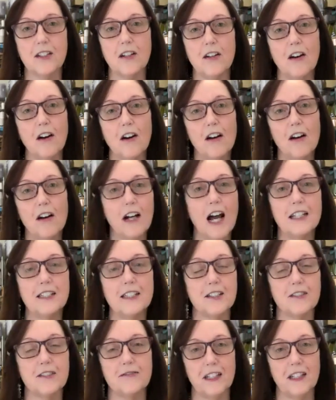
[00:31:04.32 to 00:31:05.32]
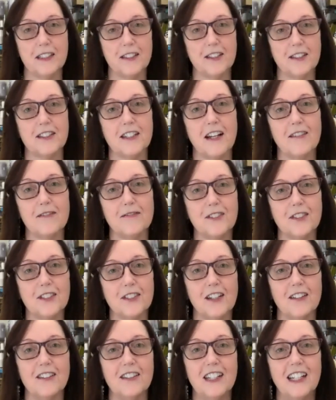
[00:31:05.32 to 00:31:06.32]
all, all, kinds of fun stuff.
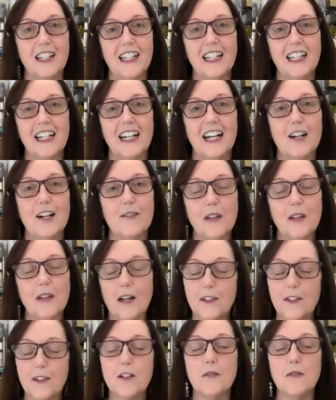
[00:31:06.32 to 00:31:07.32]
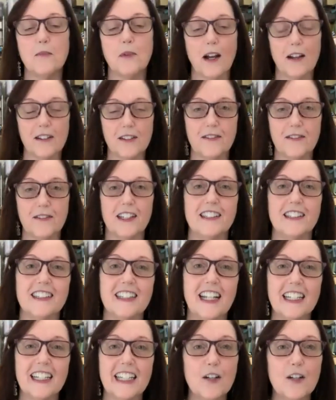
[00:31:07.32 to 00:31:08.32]
So um, I'm very proud of it.
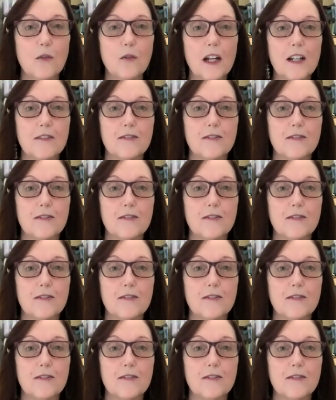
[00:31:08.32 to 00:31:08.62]
And I can't oh, wait